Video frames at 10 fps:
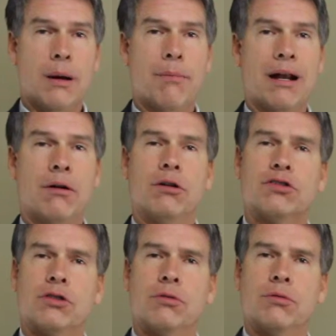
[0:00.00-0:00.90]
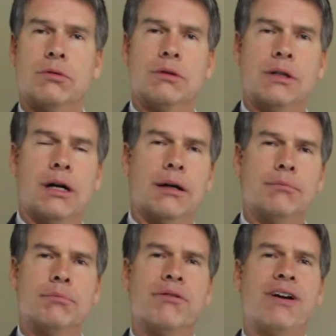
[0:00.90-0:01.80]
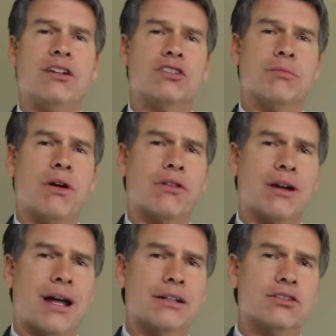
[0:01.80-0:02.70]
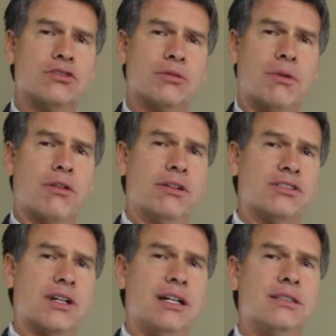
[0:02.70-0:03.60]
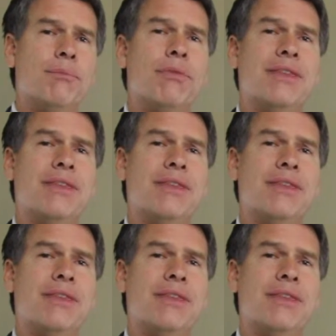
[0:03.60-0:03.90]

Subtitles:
but I'll also provide you some other guidance or some other insights.